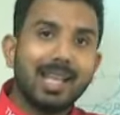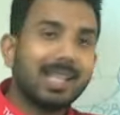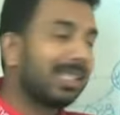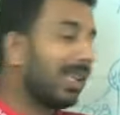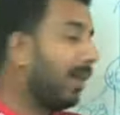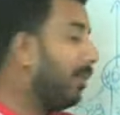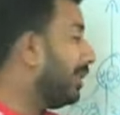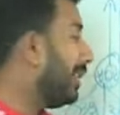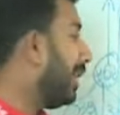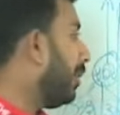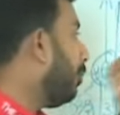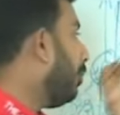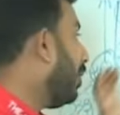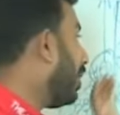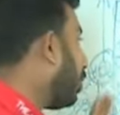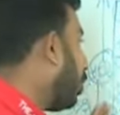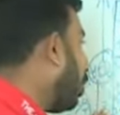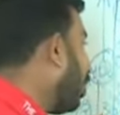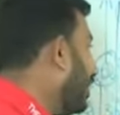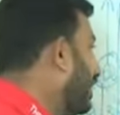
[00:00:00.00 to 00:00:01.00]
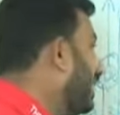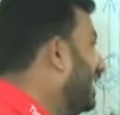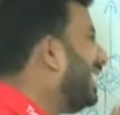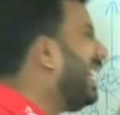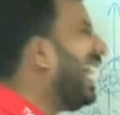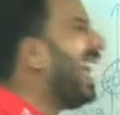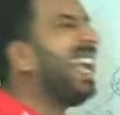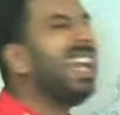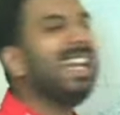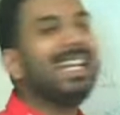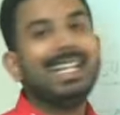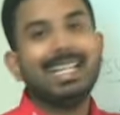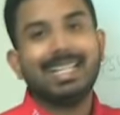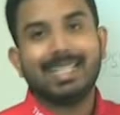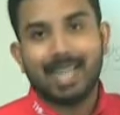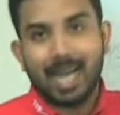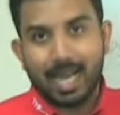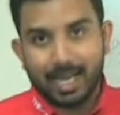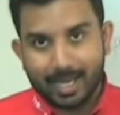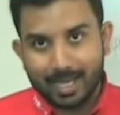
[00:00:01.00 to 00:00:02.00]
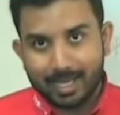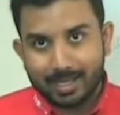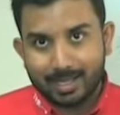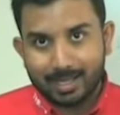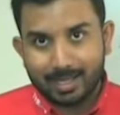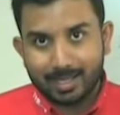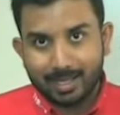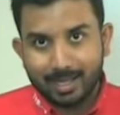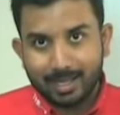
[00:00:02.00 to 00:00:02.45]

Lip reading: some of them work on daily targets.